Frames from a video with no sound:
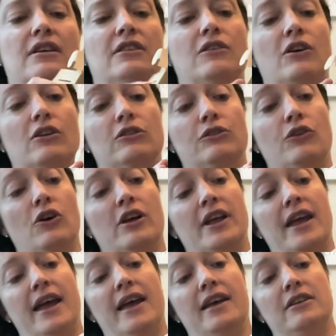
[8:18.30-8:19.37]
along the long
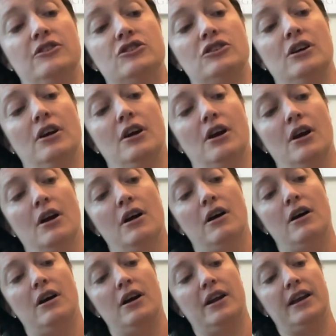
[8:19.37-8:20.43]
edge
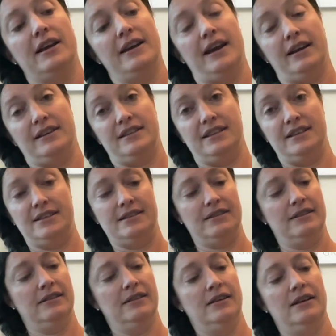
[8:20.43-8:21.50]
are connected,
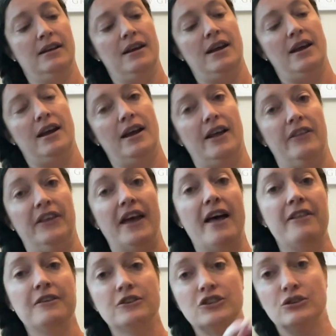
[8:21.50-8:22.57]
and the
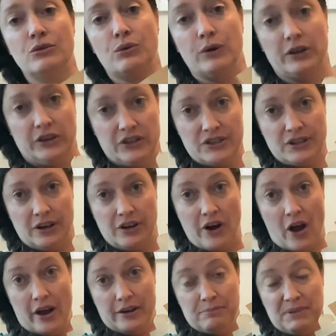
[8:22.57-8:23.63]
other 2 corners are
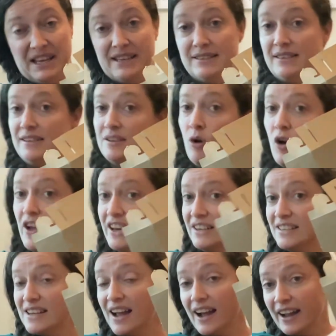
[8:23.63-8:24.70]
not, because this
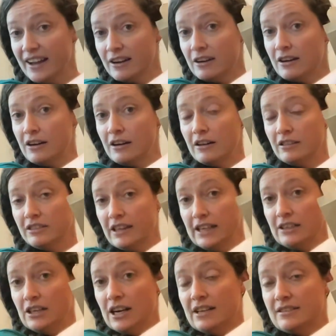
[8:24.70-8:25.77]
entire
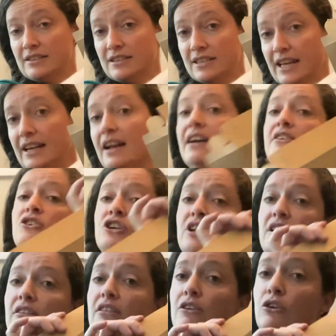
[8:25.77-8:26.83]
liner has to slide
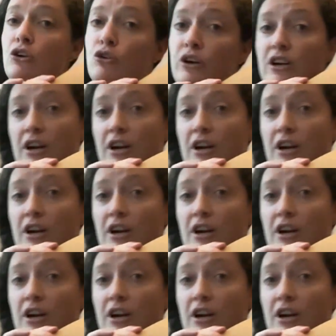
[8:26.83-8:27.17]
underneath your critter